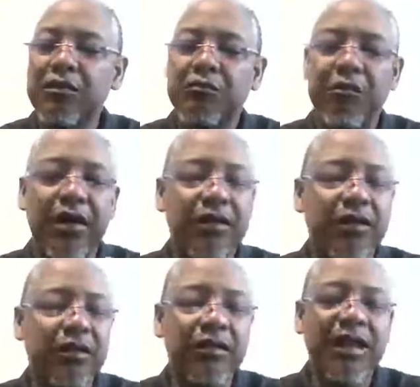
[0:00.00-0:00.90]

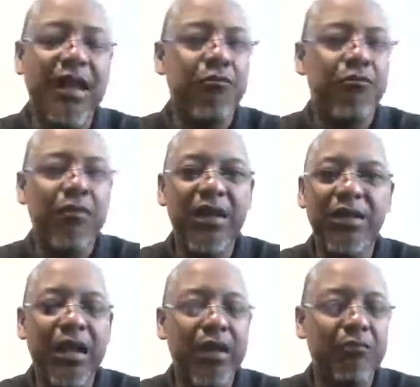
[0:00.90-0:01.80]
But that may
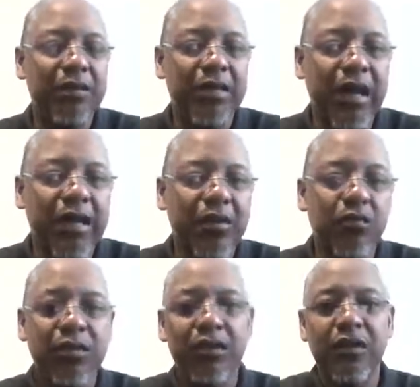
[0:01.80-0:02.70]
not be
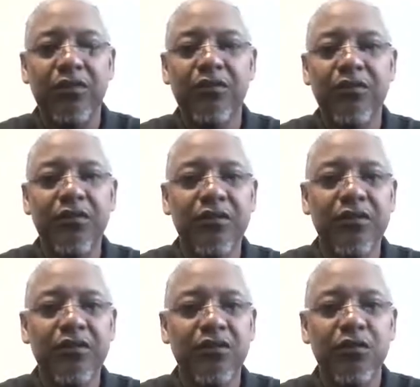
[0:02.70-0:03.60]
adequate enough
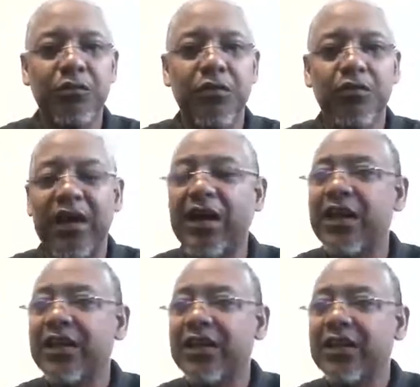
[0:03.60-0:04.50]
to
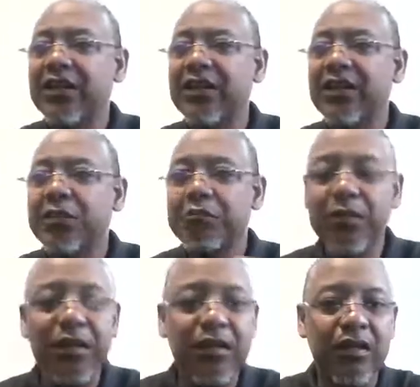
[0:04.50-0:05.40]
provide any
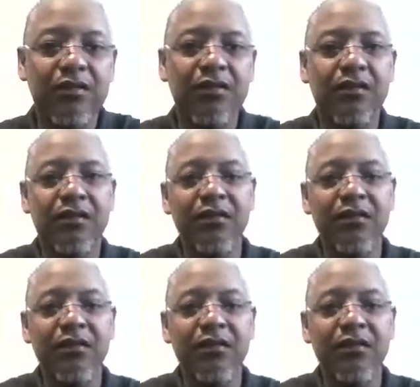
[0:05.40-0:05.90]
immediate